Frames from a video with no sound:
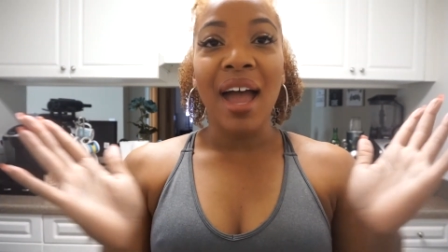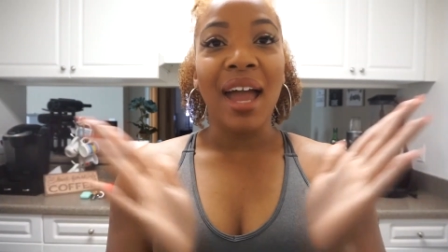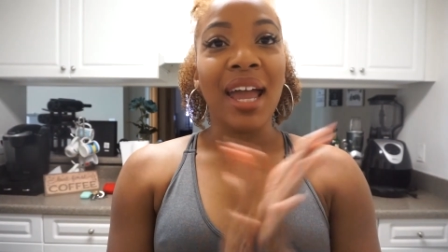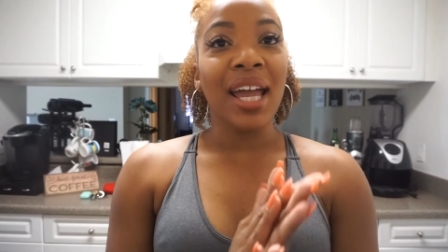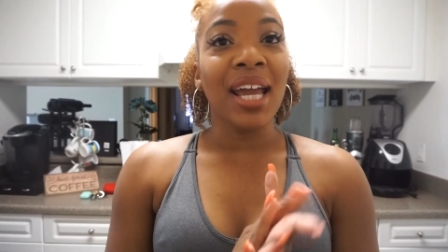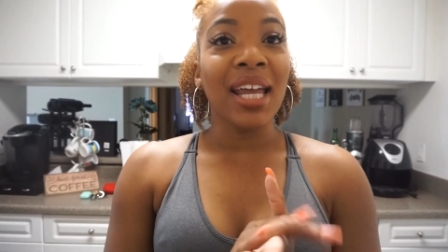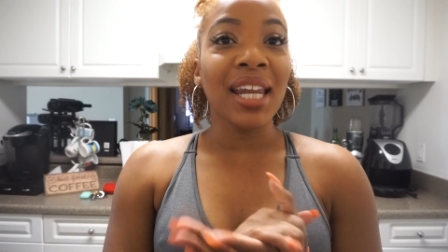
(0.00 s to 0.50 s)

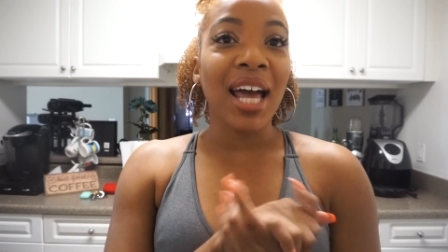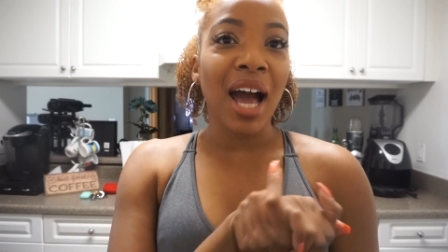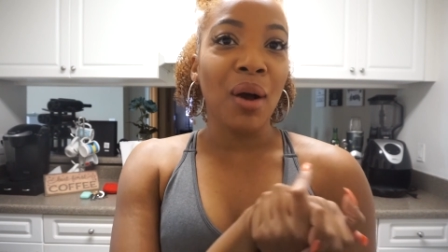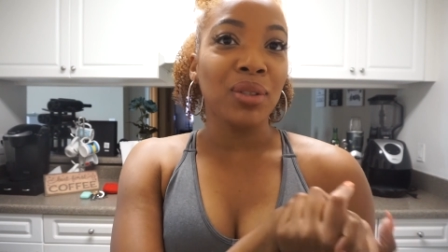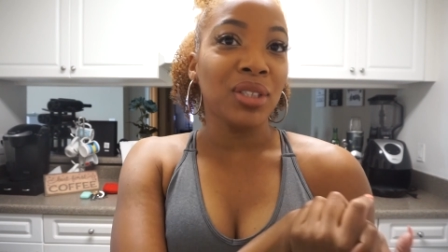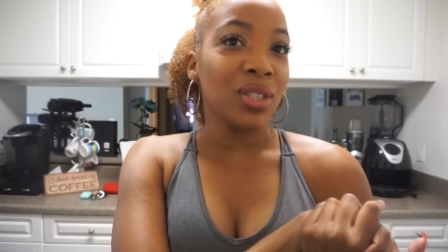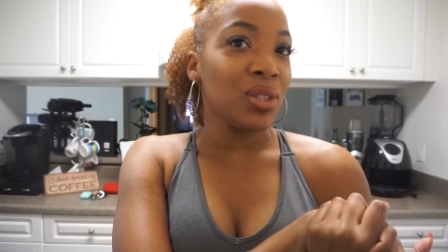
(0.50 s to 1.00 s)
And
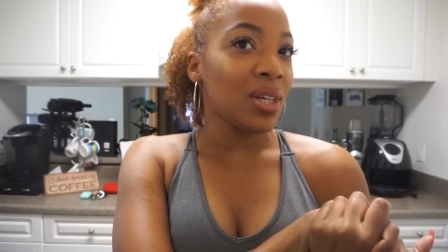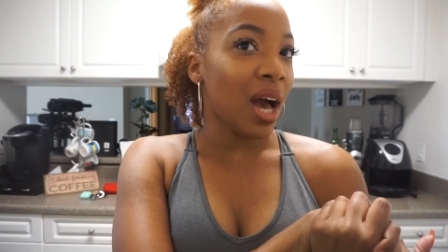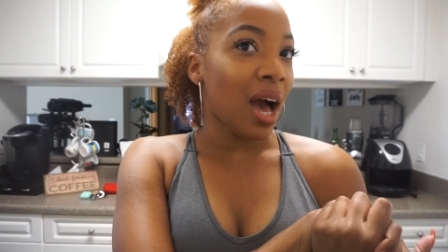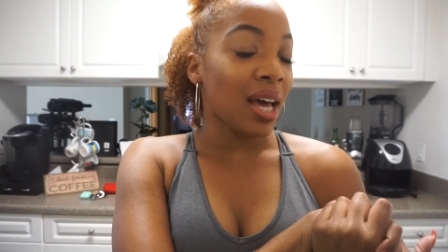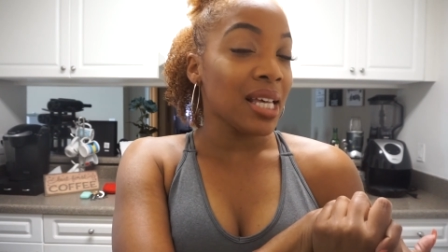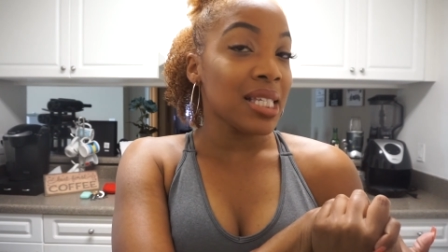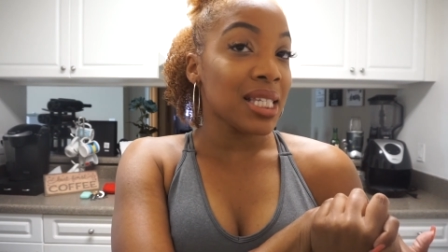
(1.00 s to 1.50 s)
I will see you
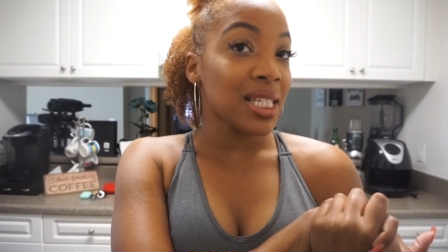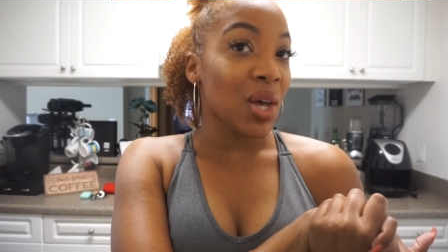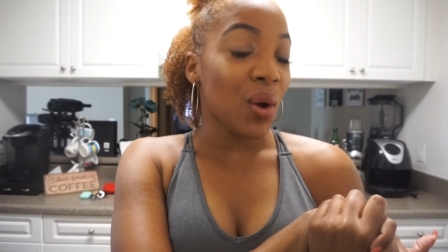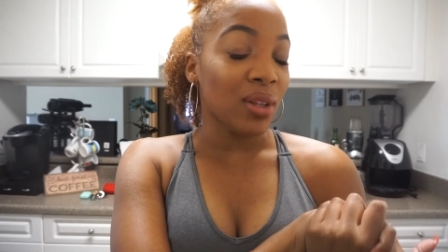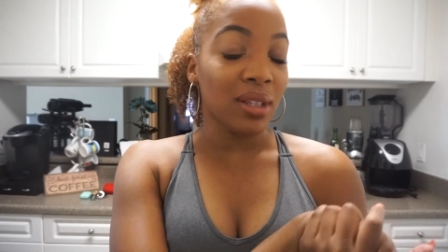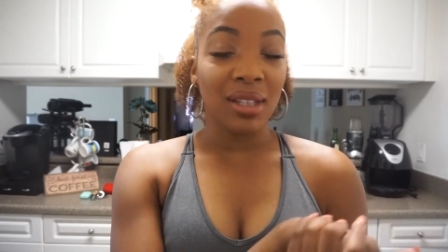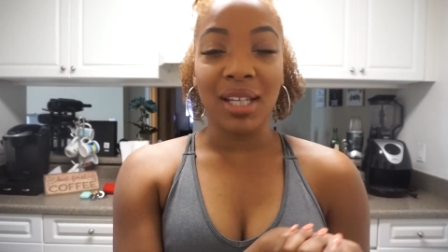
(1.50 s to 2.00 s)
guys
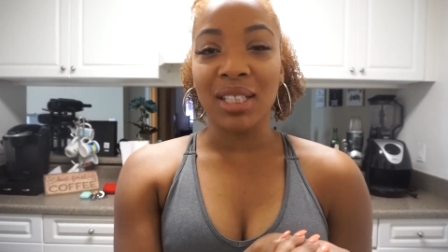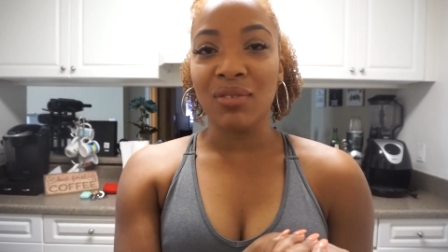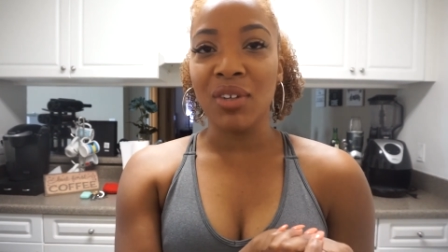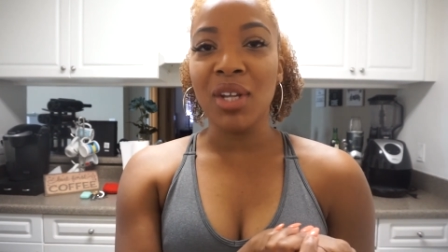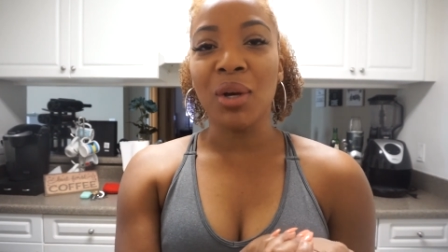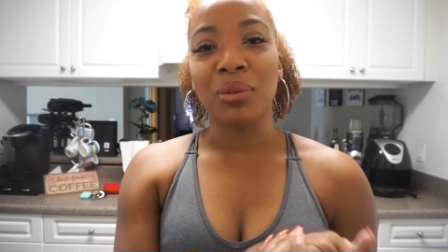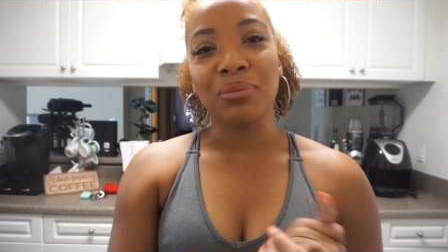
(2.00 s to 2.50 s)
on the next
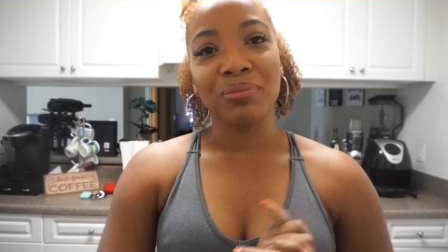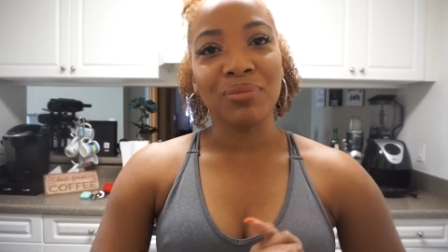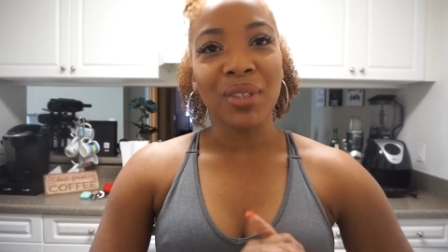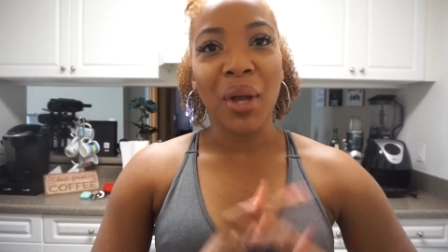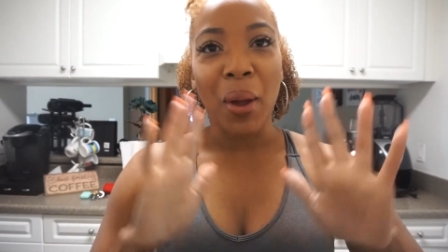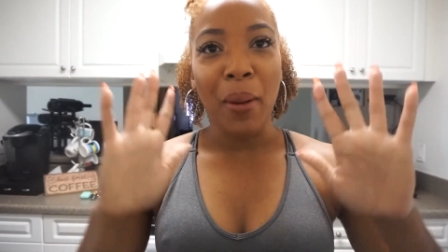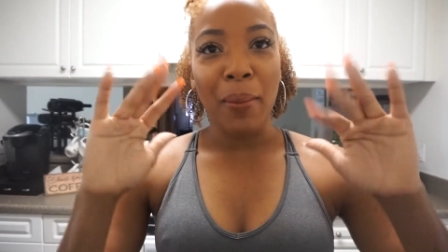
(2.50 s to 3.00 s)
video.
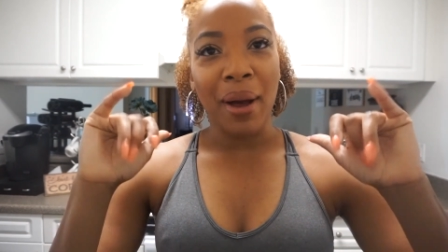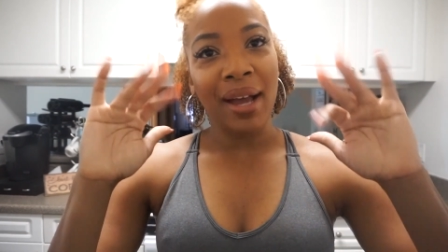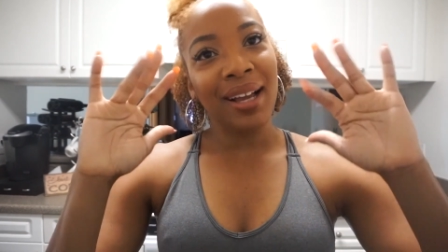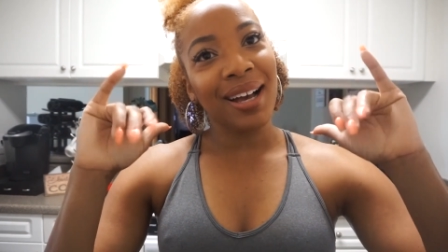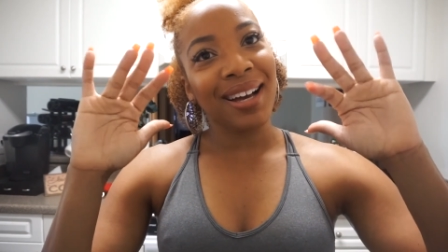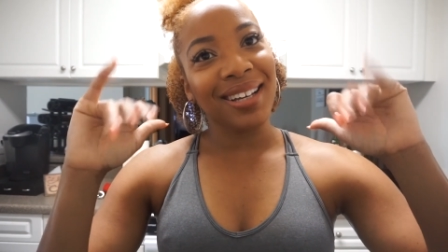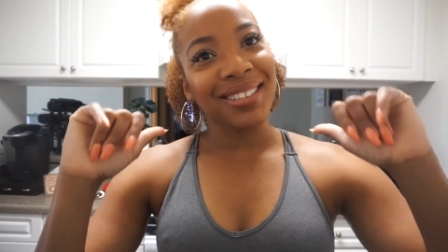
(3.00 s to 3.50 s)
Bye,
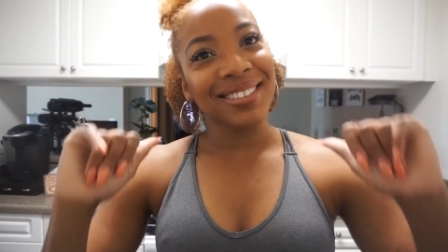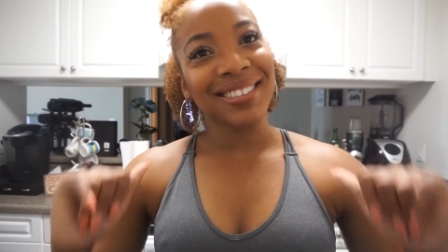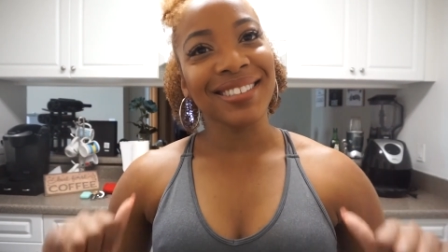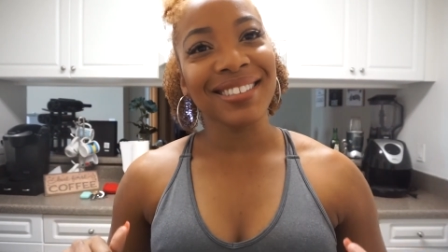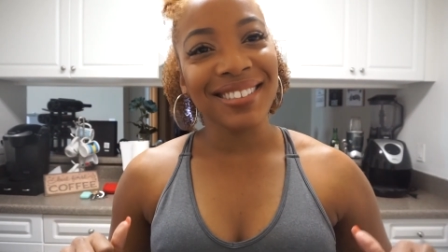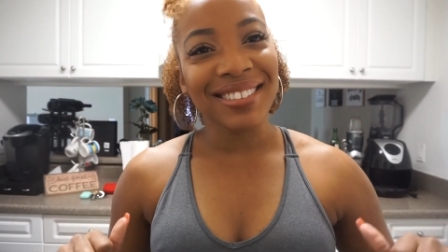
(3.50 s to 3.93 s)
guys.